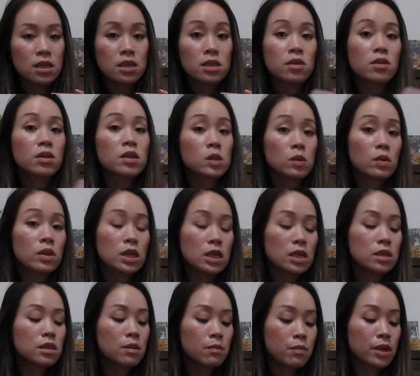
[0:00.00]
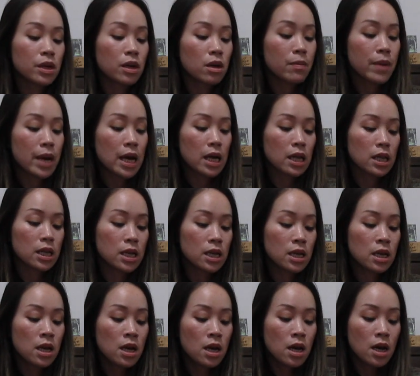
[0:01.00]
So this one is a bigger palette,
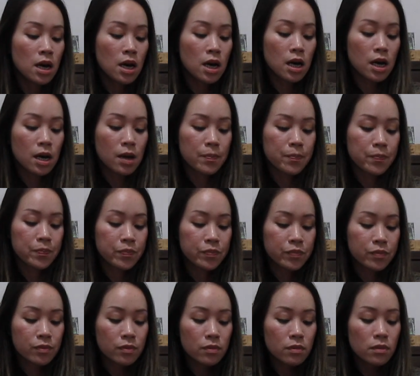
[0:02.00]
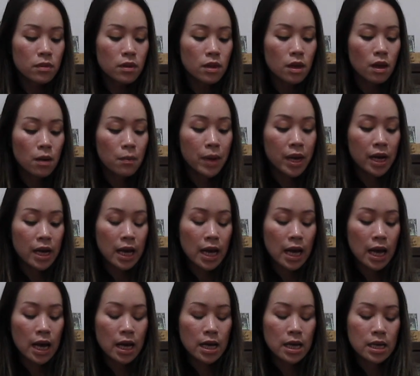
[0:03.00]
but it
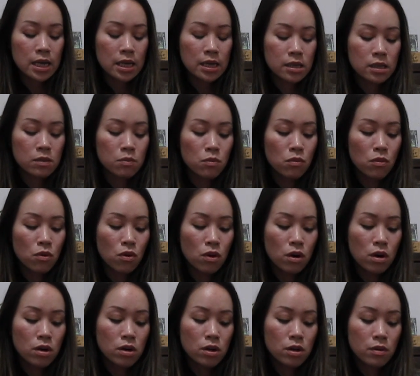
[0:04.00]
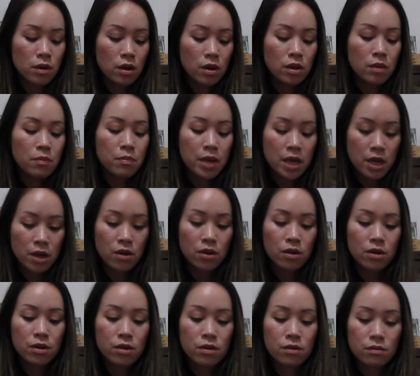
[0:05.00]
is more on the
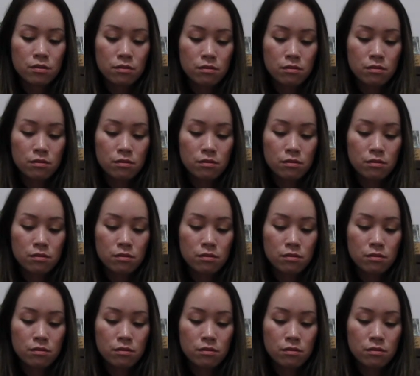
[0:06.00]
pinker